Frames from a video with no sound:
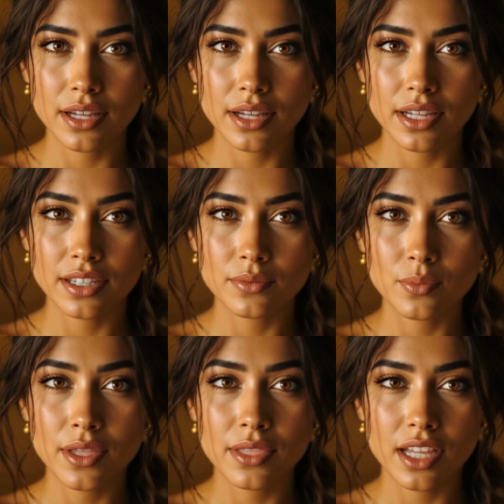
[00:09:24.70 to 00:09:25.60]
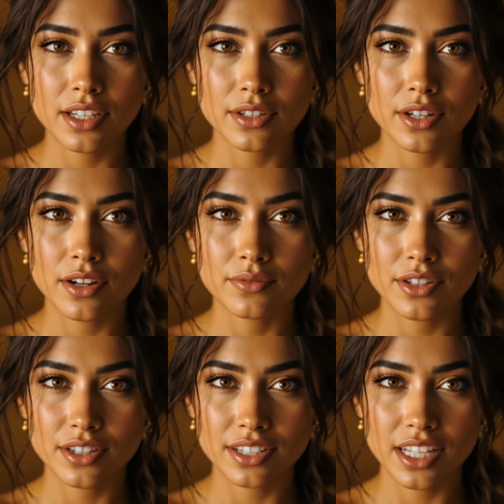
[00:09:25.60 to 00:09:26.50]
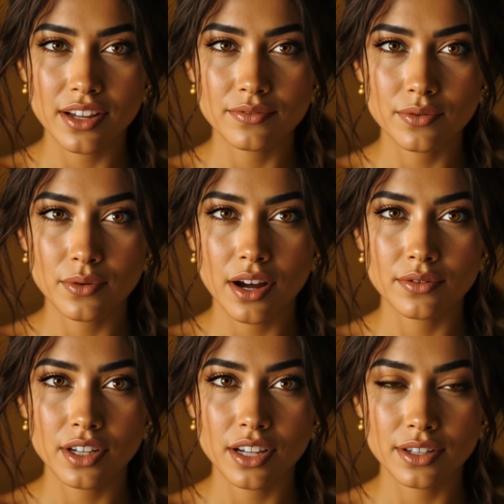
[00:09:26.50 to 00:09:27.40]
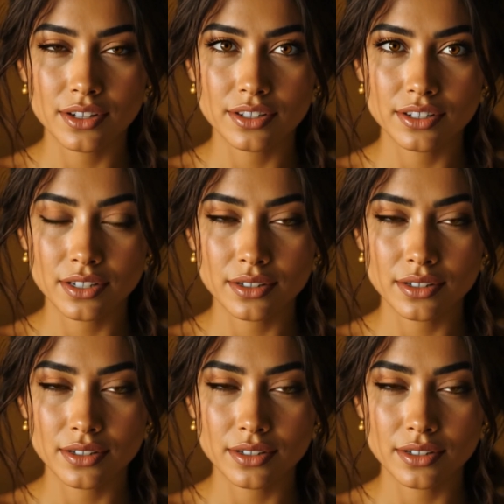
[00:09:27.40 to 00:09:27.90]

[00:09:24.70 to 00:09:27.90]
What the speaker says: It's one thing to not feel safe around others.